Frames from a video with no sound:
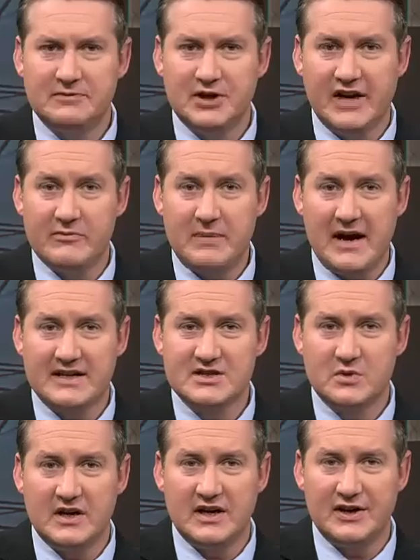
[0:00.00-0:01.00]
Well, hopefully you haven't
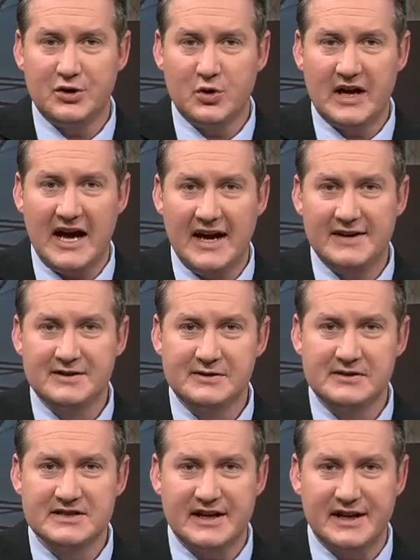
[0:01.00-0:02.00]
packed away your
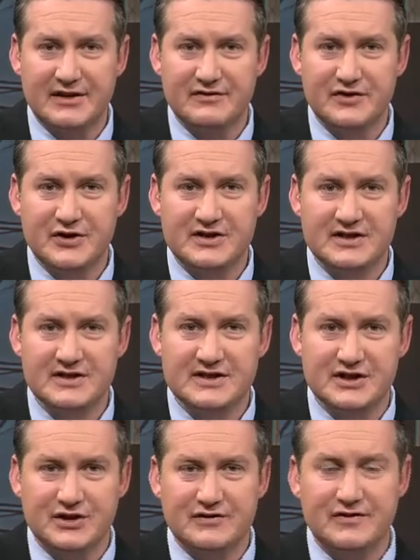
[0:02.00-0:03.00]
candles and
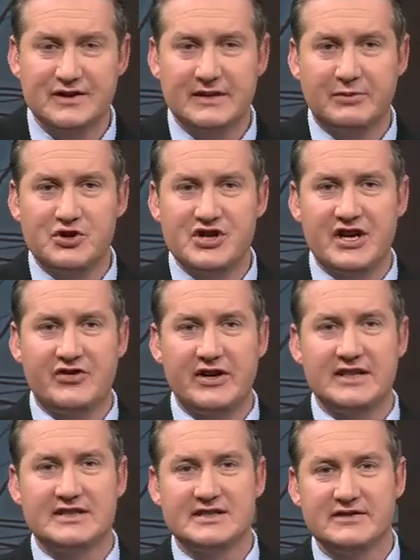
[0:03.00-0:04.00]
inverters and you filled up your
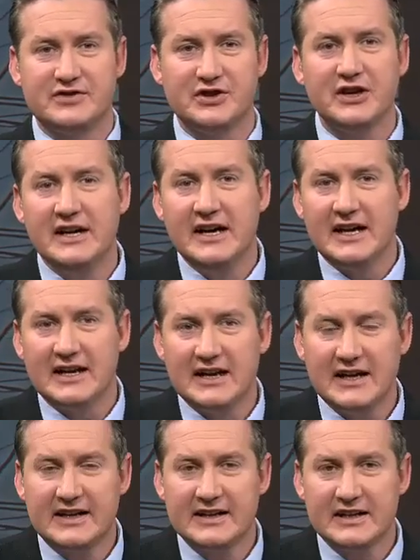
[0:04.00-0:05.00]
generators if you're
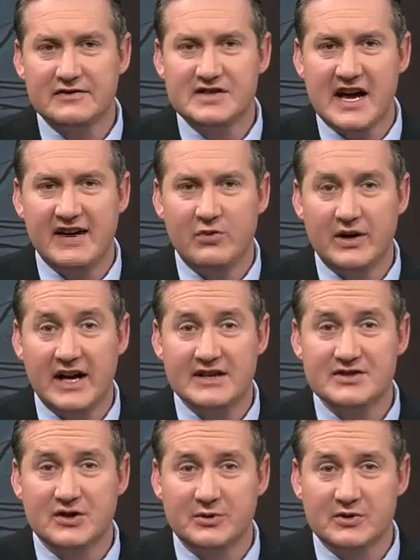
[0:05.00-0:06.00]
lucky enough to have one.
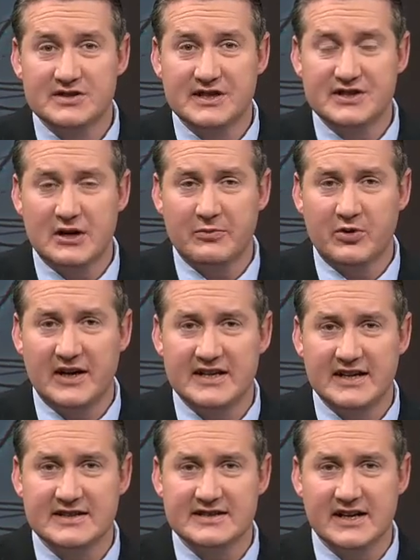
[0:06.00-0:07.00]
Eskom, you'll see top
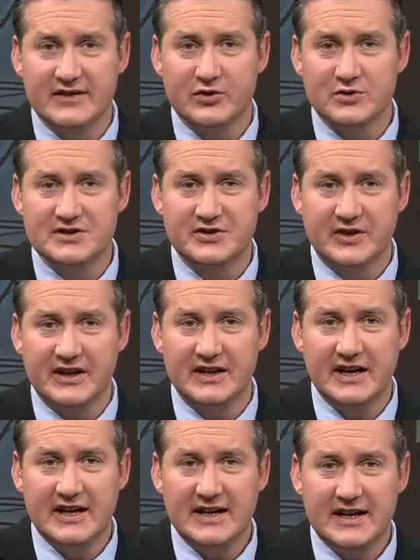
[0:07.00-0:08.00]
right-hand side of your
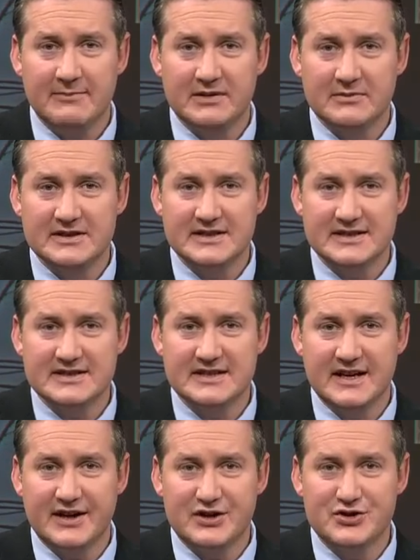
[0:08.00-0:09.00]
screen implementing
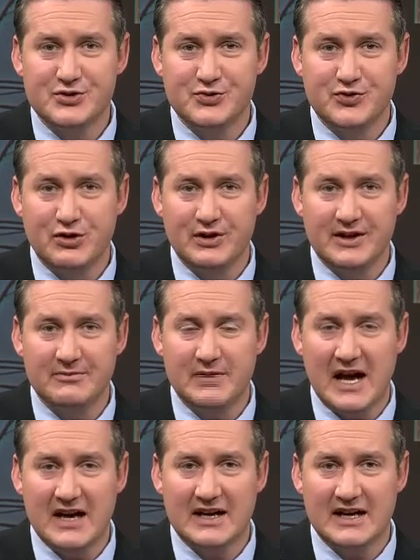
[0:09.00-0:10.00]
stage two
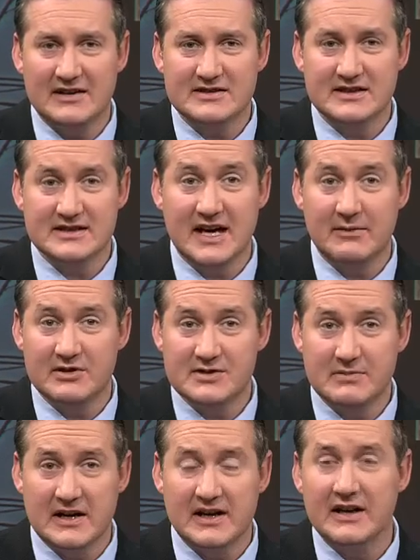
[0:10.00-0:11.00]
rolling blackouts. This came
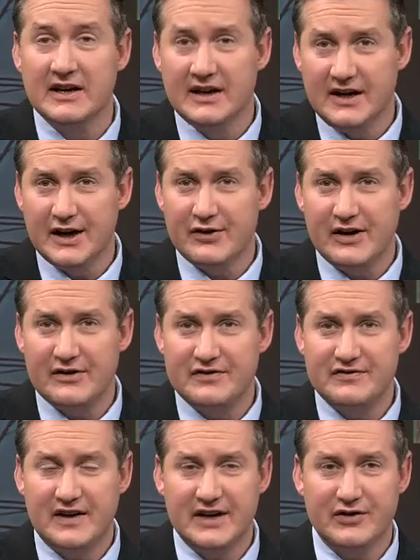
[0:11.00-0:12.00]
into play at
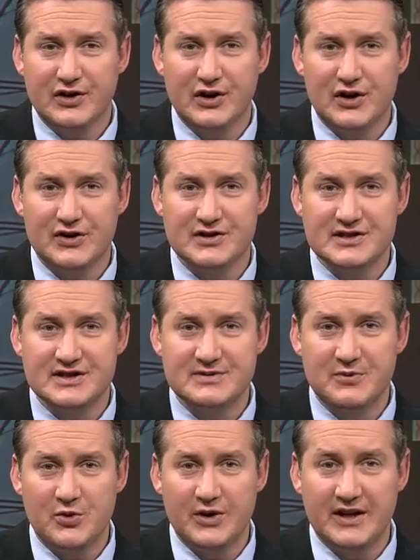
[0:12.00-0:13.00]
around 5 o'clock
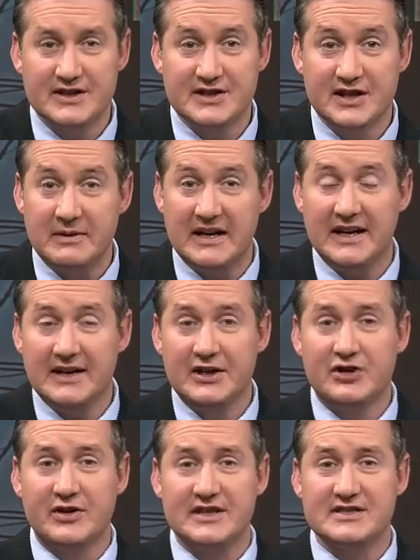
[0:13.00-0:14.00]
this morning. It's going to be
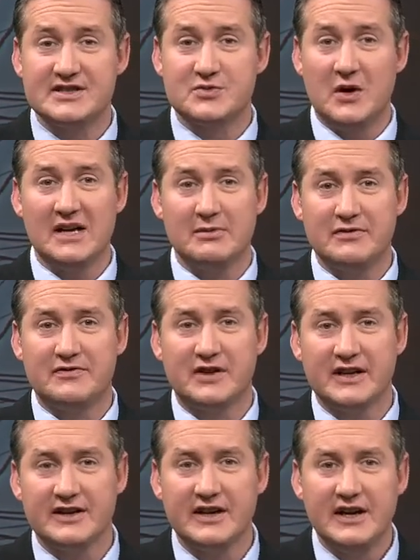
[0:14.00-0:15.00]
increased as well, I'm
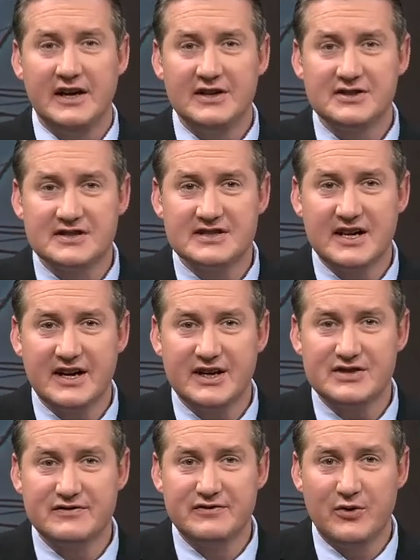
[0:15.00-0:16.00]
afraid, to
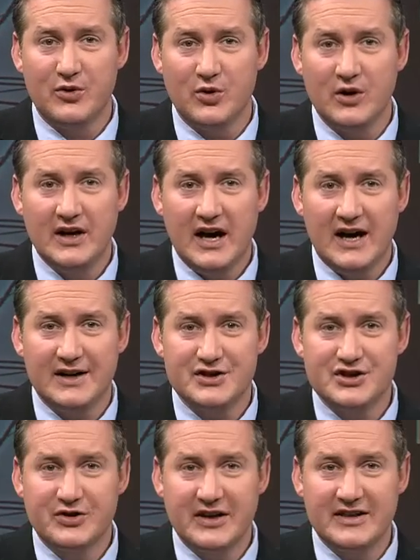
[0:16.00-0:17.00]
stage four
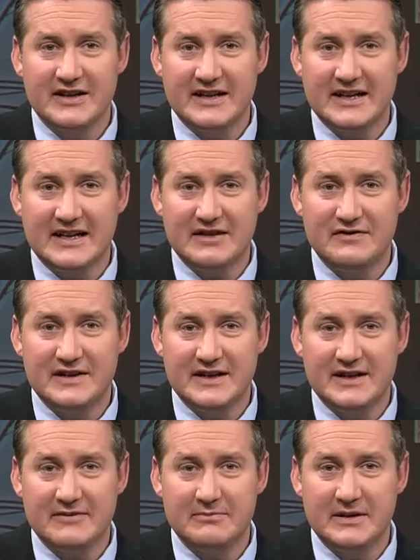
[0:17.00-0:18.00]
uh, during the
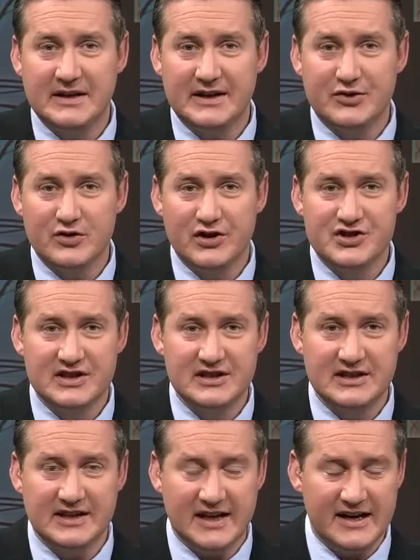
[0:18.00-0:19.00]
evening peak. Roger
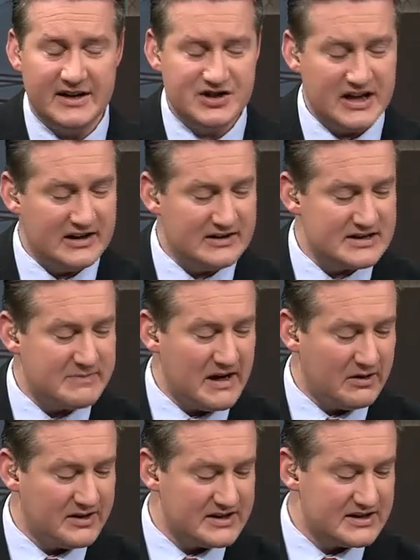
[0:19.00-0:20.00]
Lilley, energy analyst,
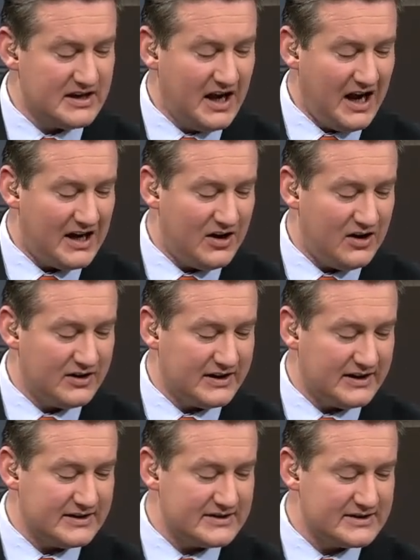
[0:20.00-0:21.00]
back with us uh,
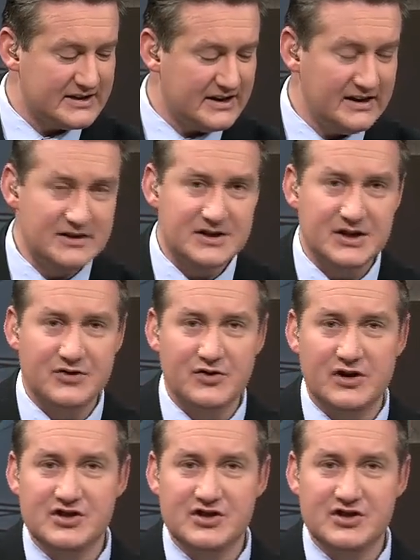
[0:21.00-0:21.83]
on eNCA. Hello to you,